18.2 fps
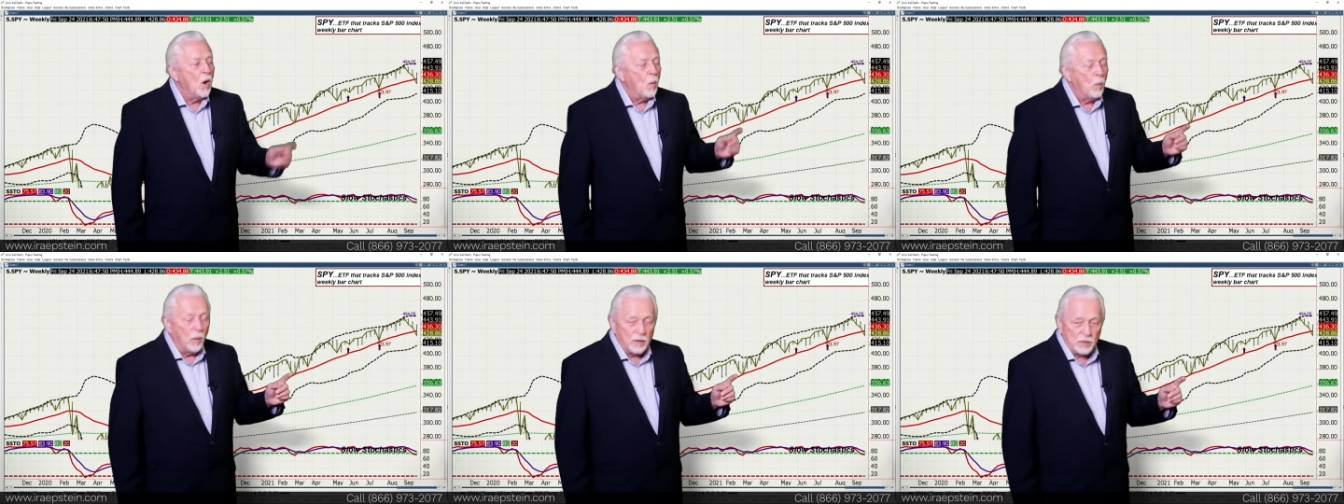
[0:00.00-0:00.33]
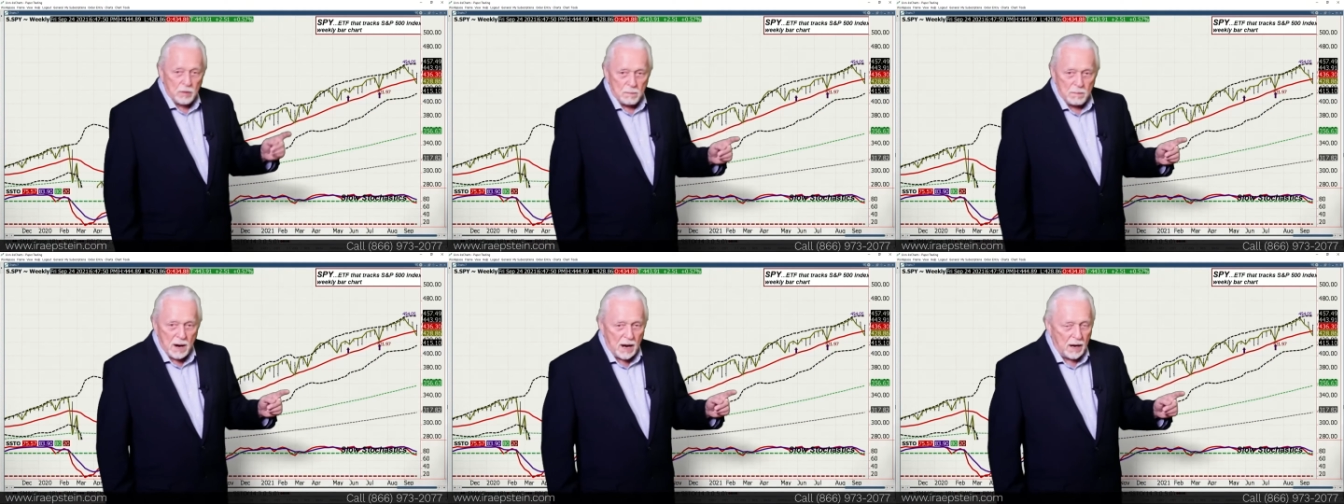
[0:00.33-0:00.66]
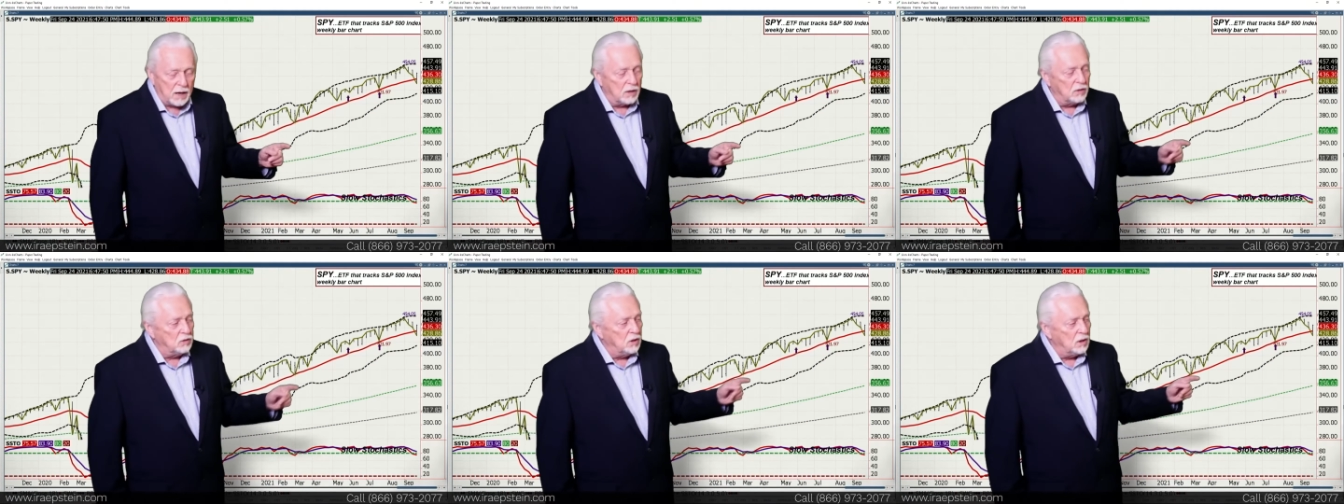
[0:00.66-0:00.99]
What the
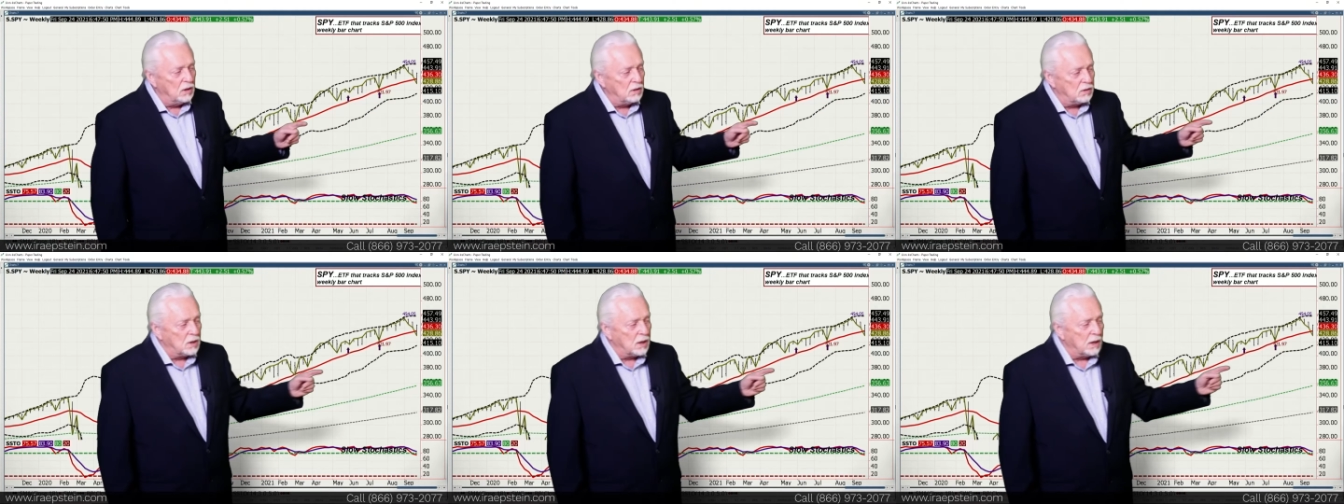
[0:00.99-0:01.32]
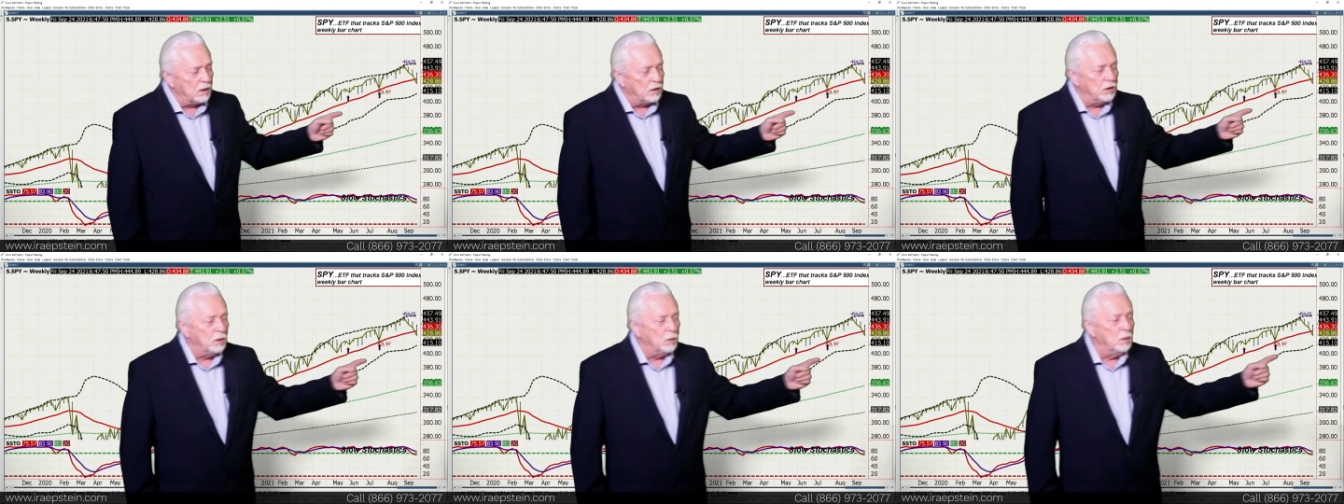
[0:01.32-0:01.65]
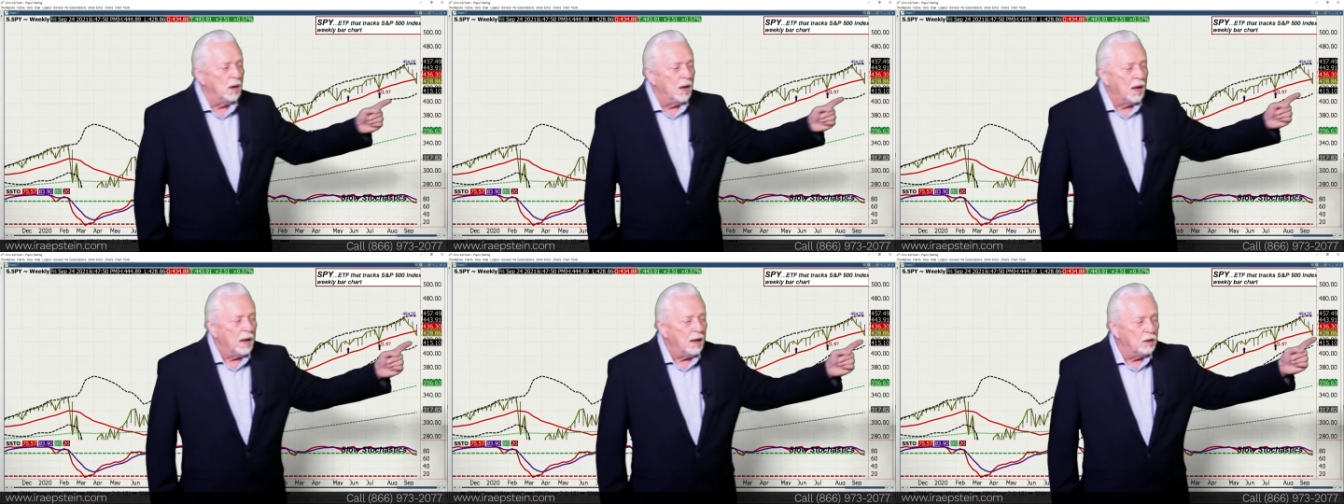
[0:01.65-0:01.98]
market did tell you
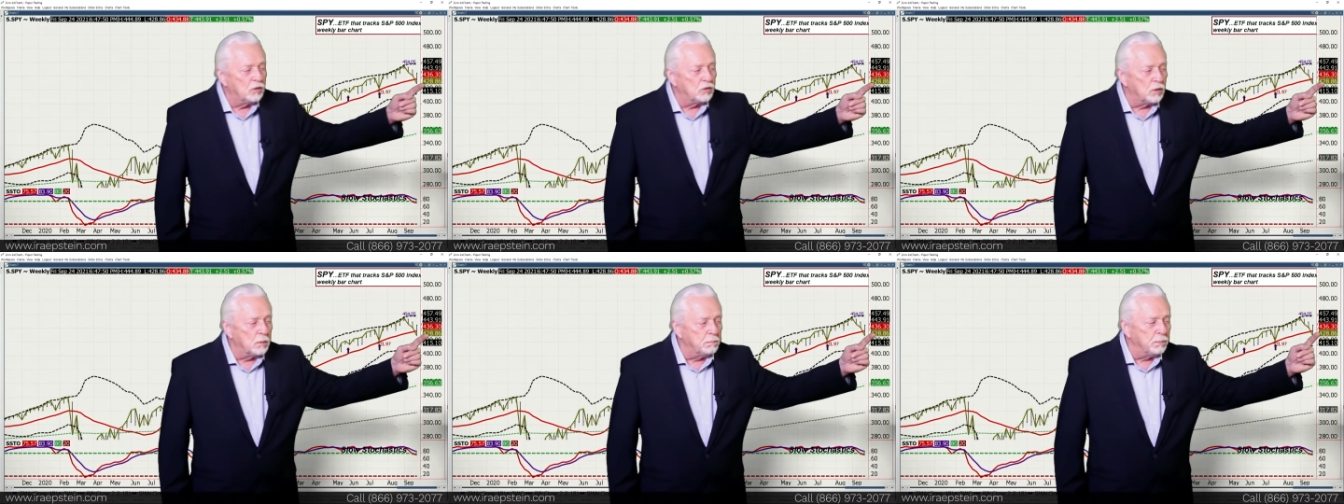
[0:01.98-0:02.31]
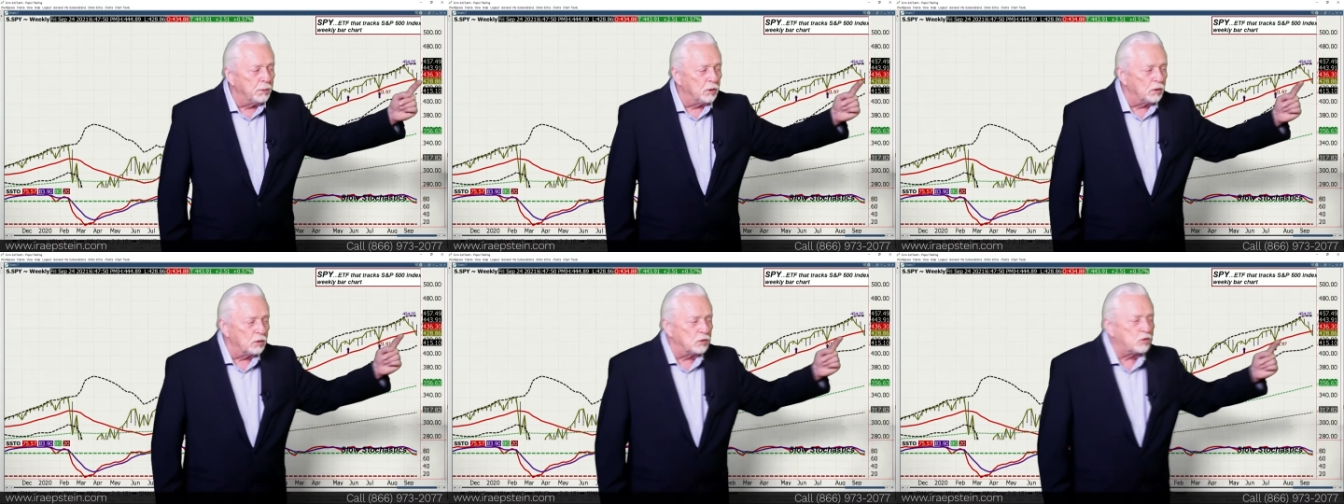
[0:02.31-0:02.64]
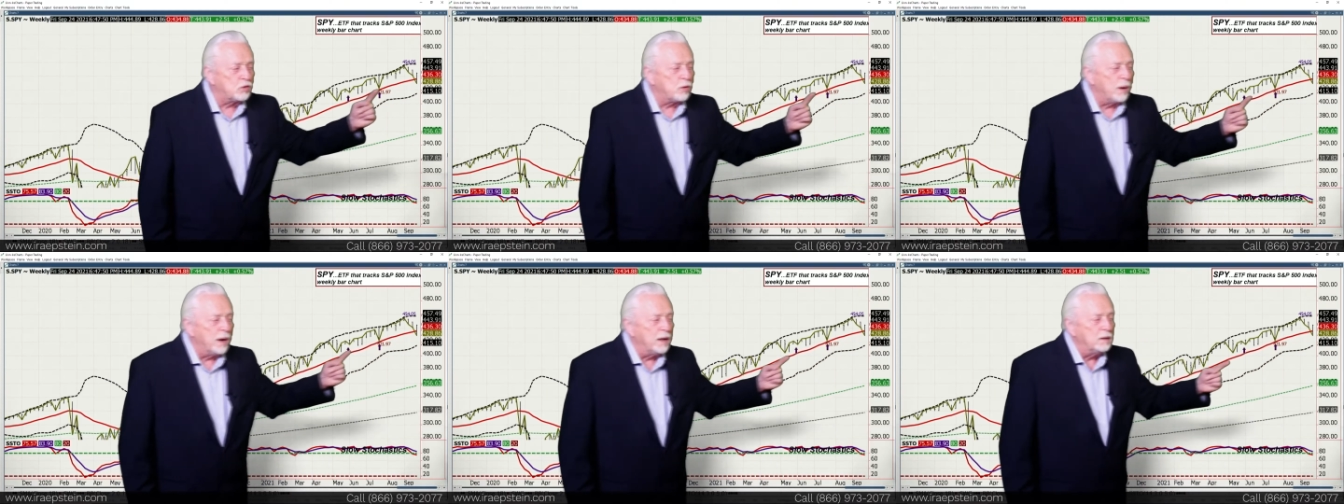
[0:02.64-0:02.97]
is the bull
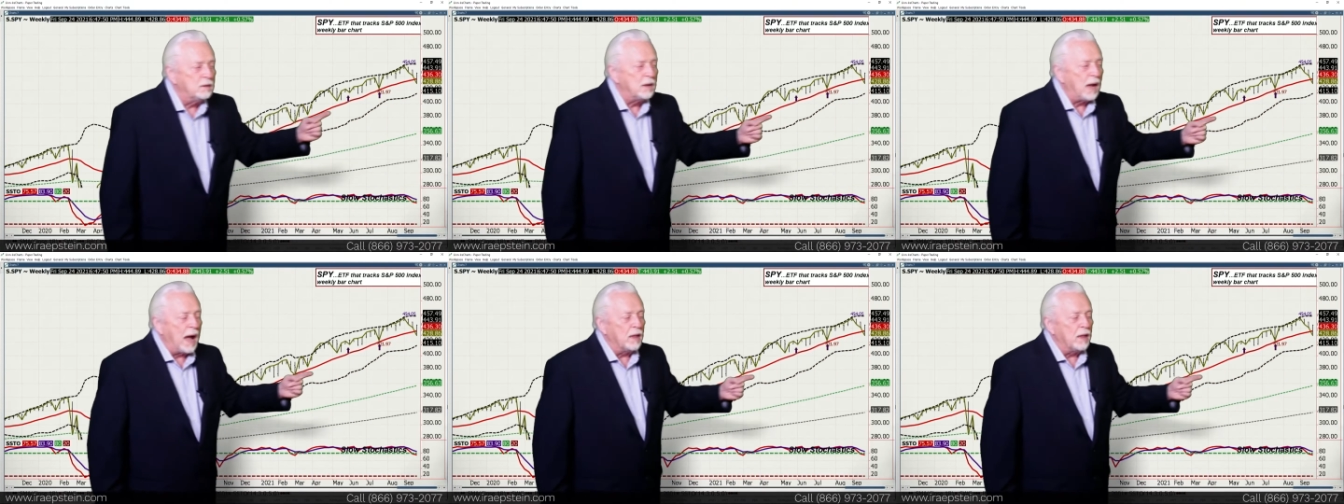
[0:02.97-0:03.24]
trend